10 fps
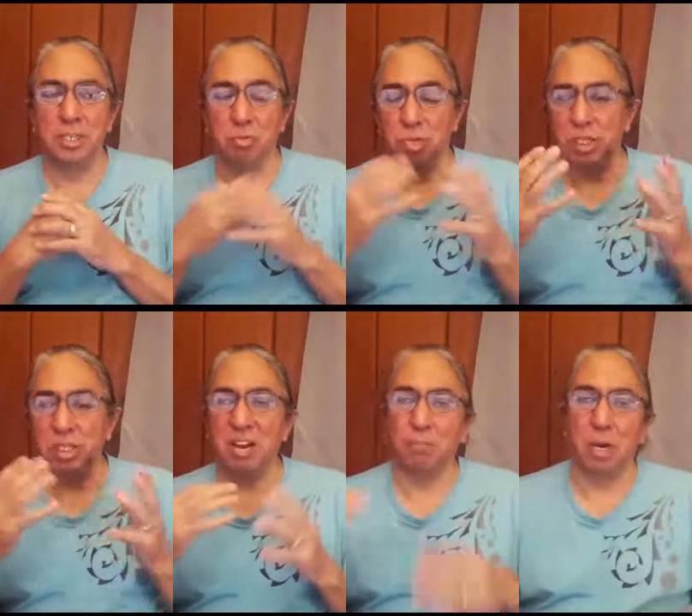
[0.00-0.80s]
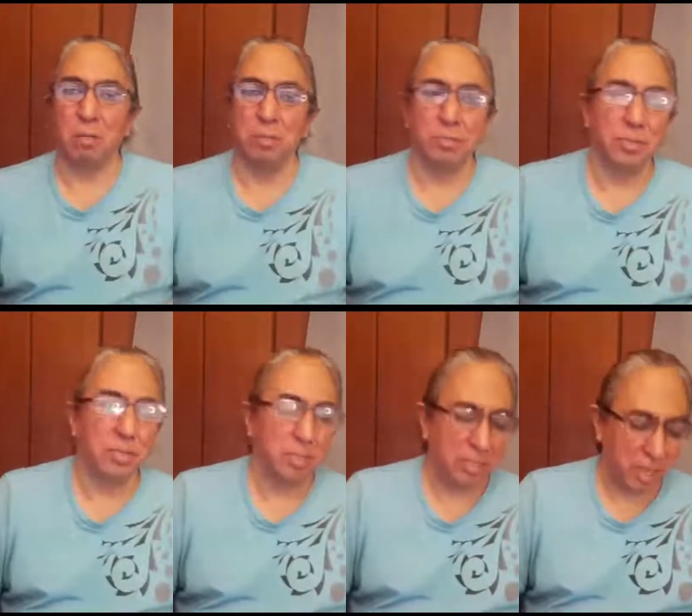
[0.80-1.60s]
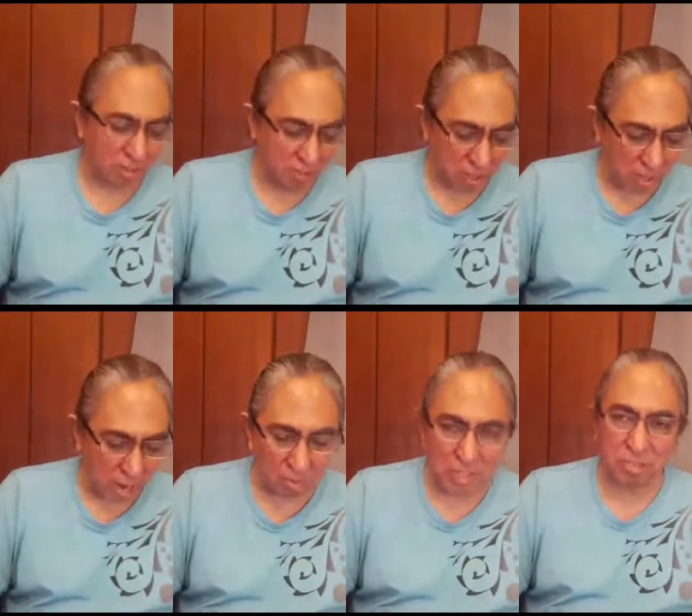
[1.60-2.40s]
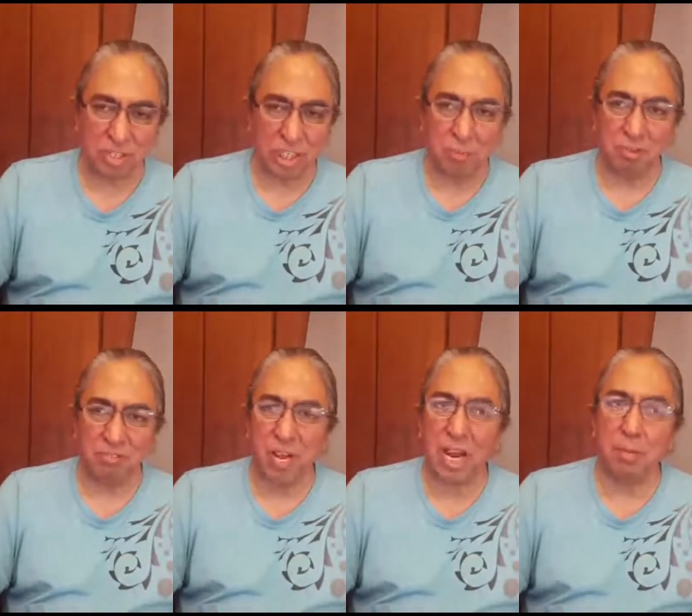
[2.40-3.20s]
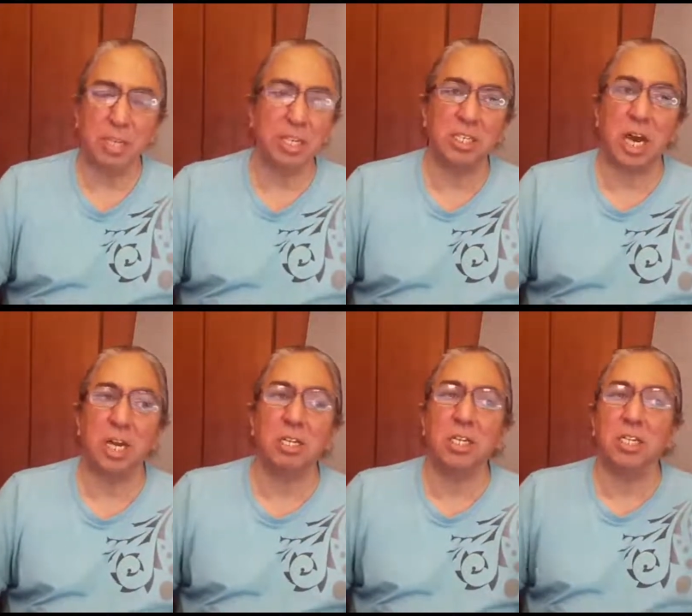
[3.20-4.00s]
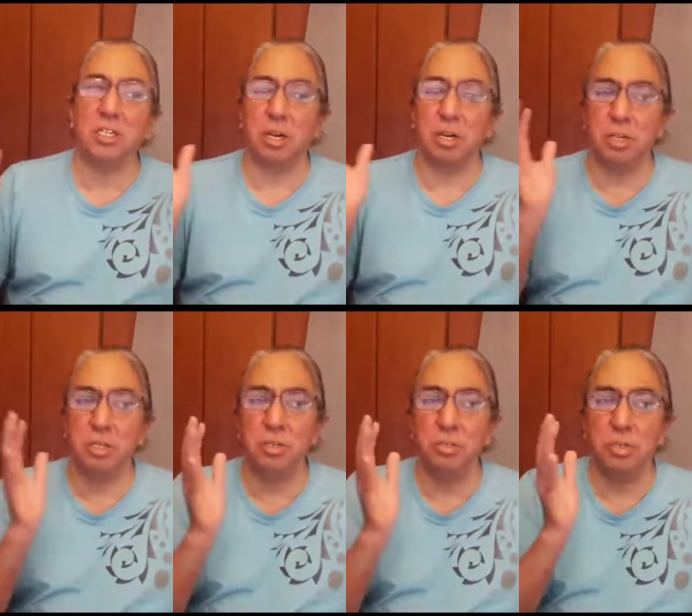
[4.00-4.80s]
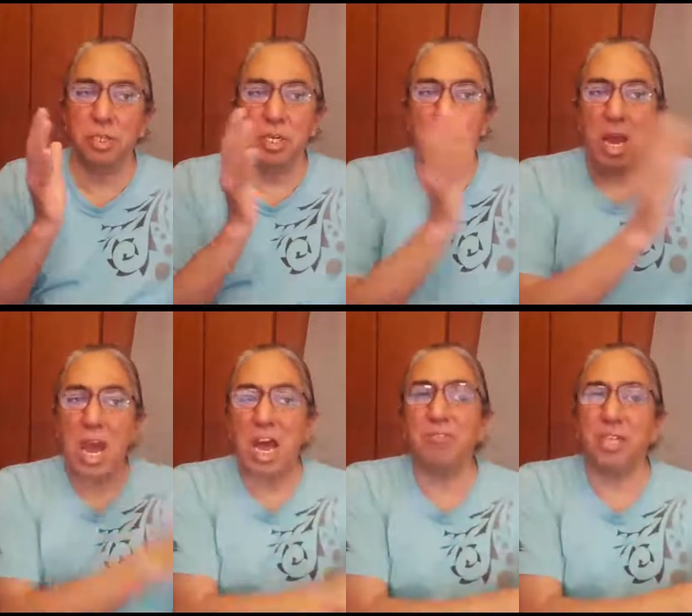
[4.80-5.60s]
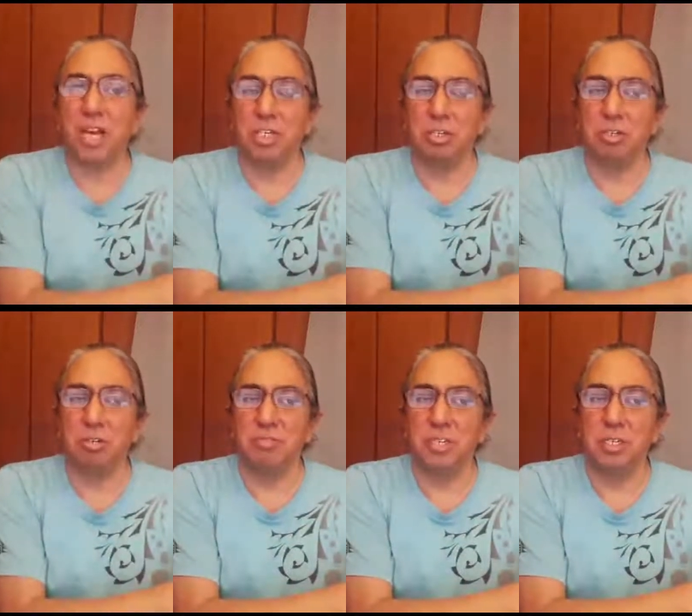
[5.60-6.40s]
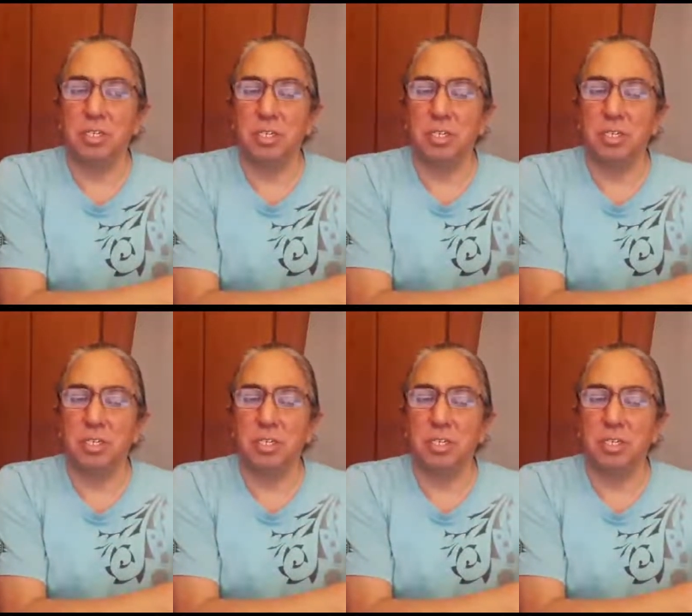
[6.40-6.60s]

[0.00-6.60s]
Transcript: we're going to have problems. And if we allow ourselves just to be fed, because not only is our news advertiser driven,